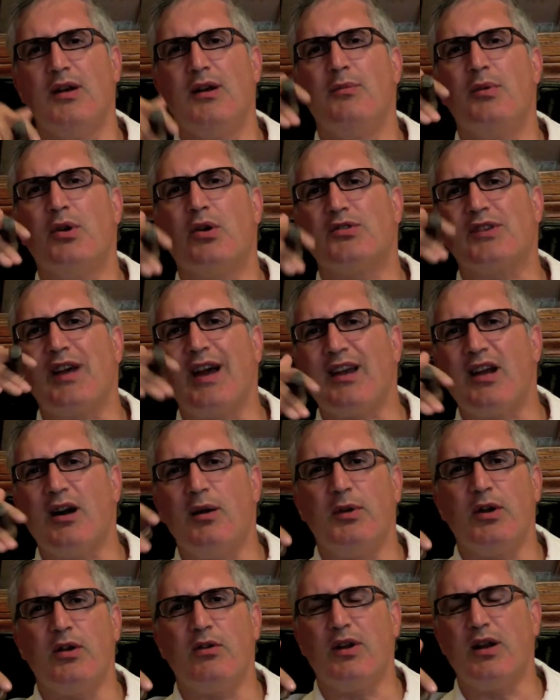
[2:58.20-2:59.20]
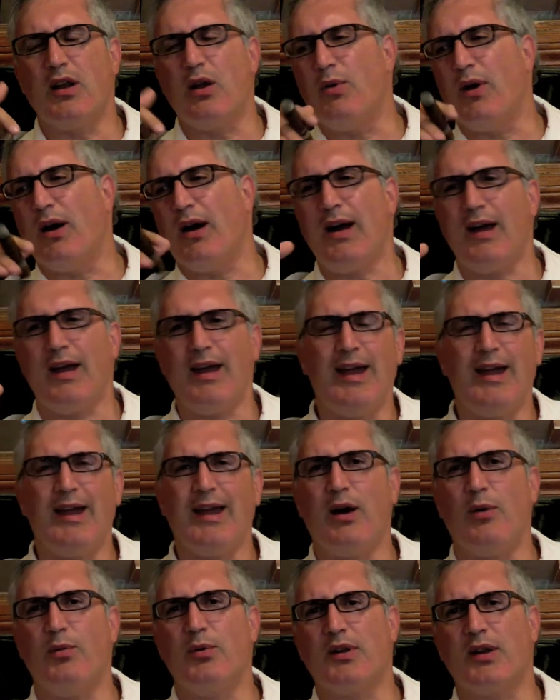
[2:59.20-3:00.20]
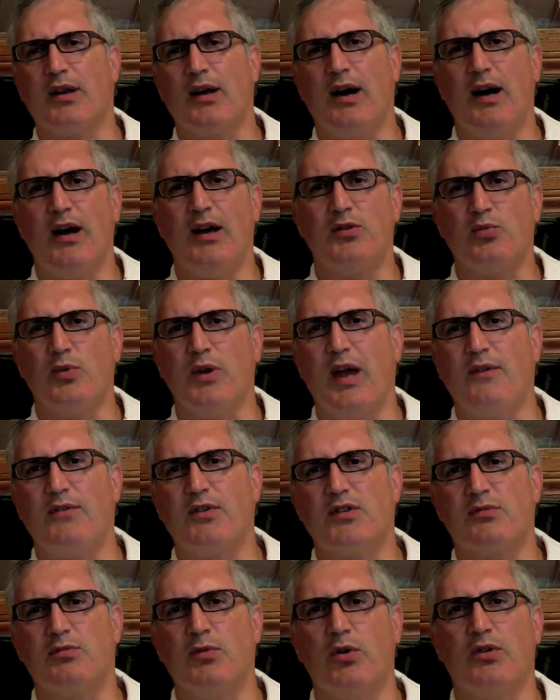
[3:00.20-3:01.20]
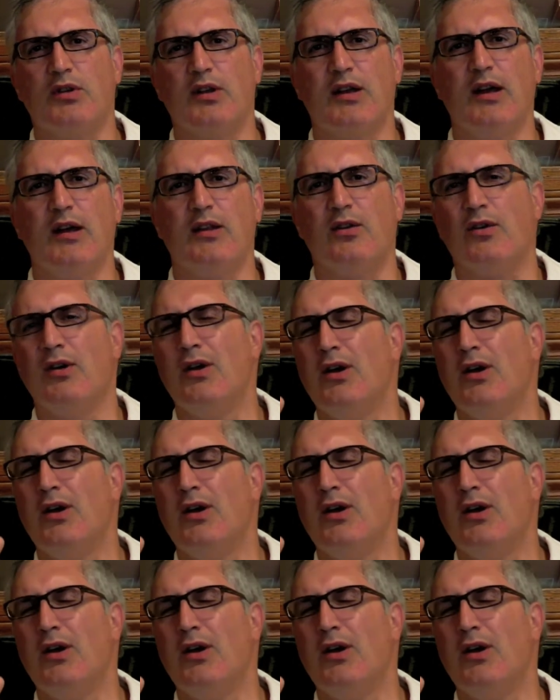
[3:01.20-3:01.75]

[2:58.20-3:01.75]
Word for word: because I come here anyway. I hang out with the guys. We have a smoke together.